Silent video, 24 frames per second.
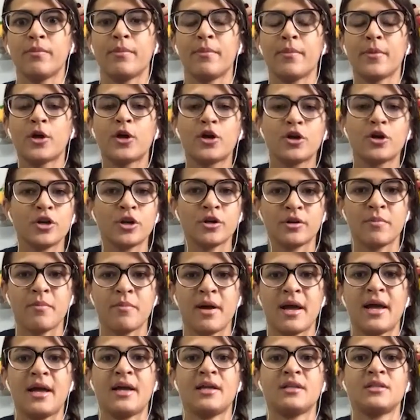good on the
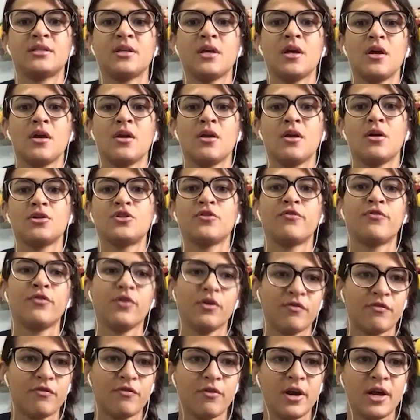mat, not to feel
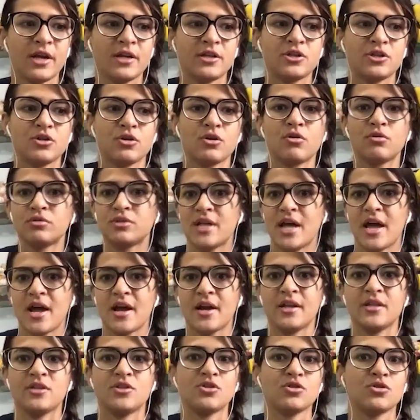afraid to go there
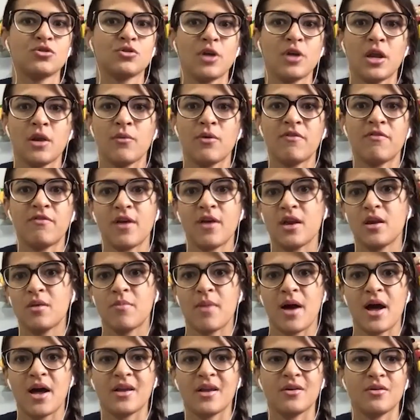and to train with
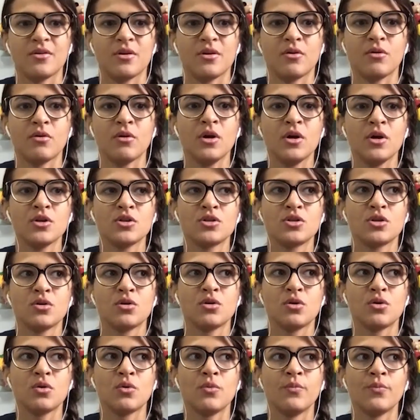anybody, you know.
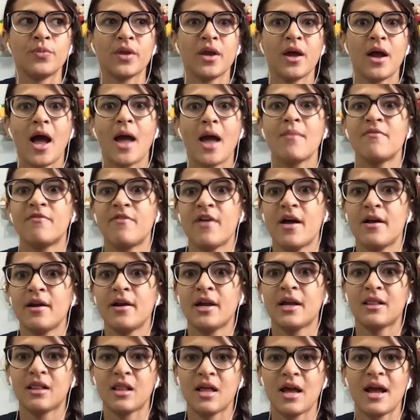So I'm
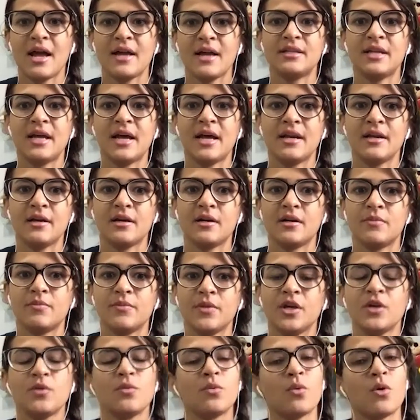very glad that
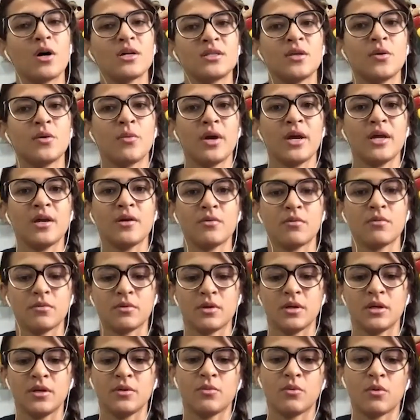it was the way
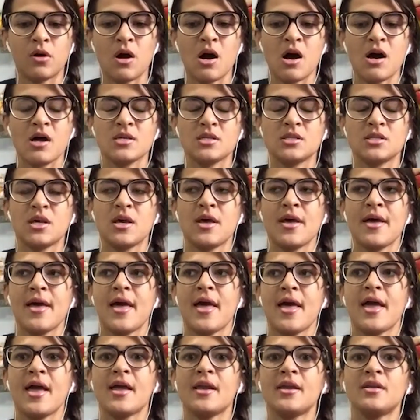it was,
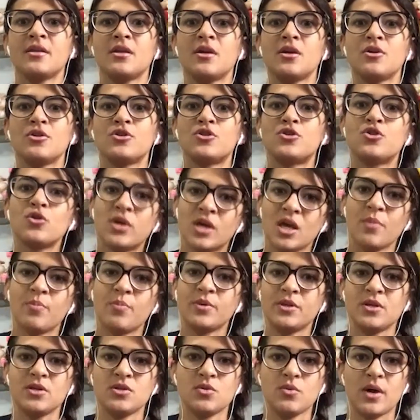and to keep it
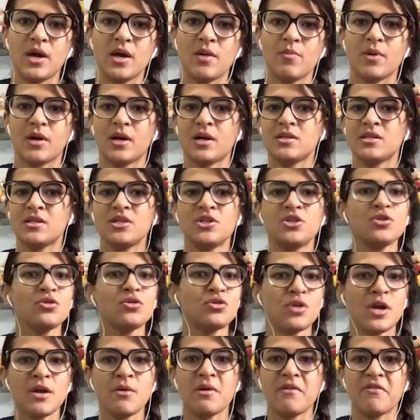this way, because I still
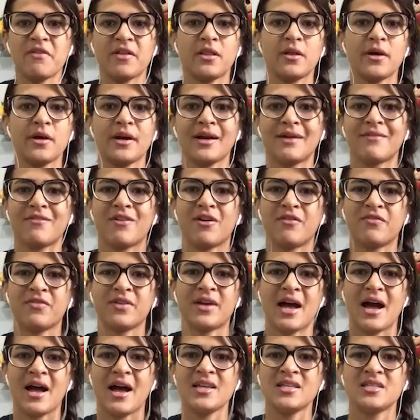train with a lot of
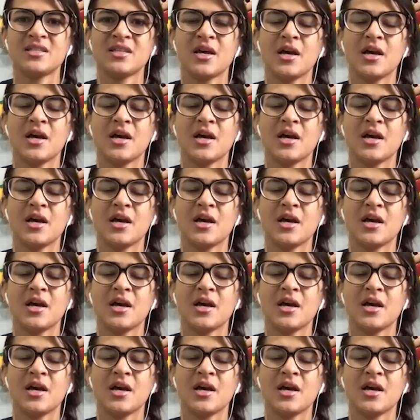guys.